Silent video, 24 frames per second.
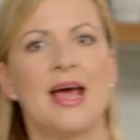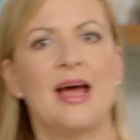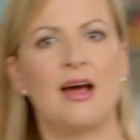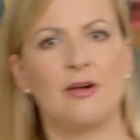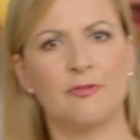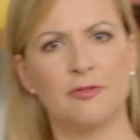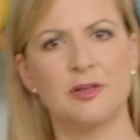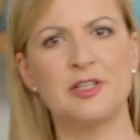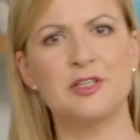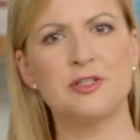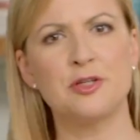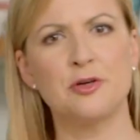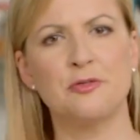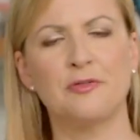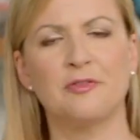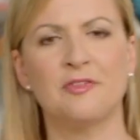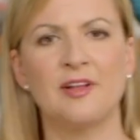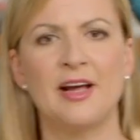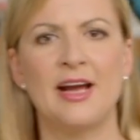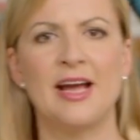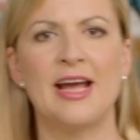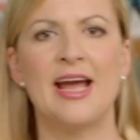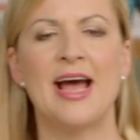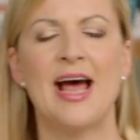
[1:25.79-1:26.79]
Every
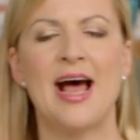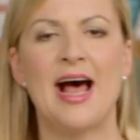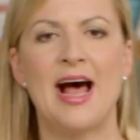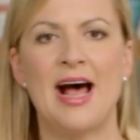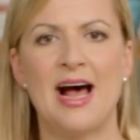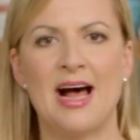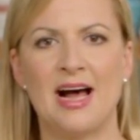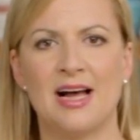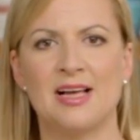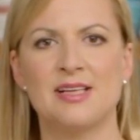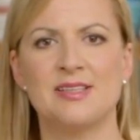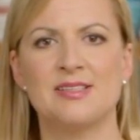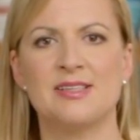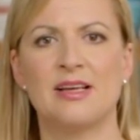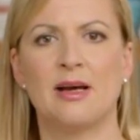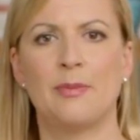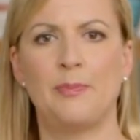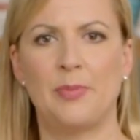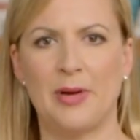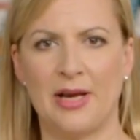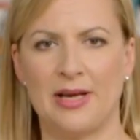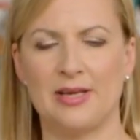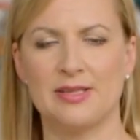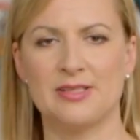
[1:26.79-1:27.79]
soufflé has a
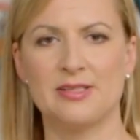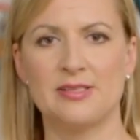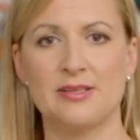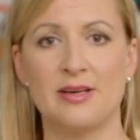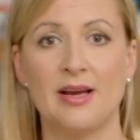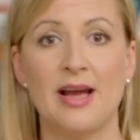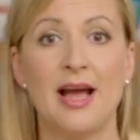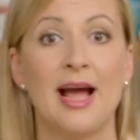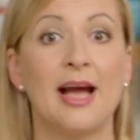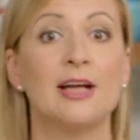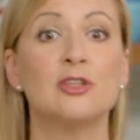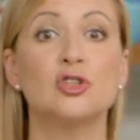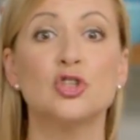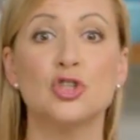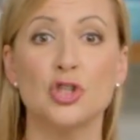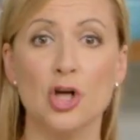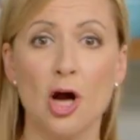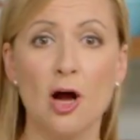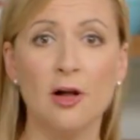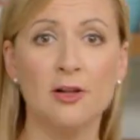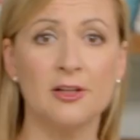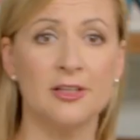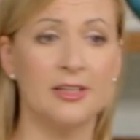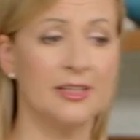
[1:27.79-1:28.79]
base, and
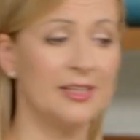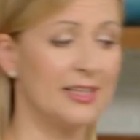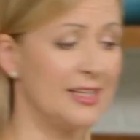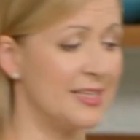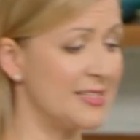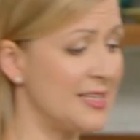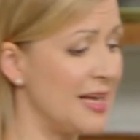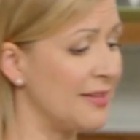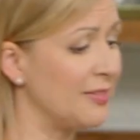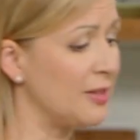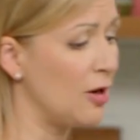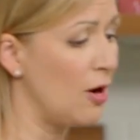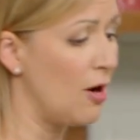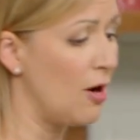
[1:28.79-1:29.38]
chocolate is at the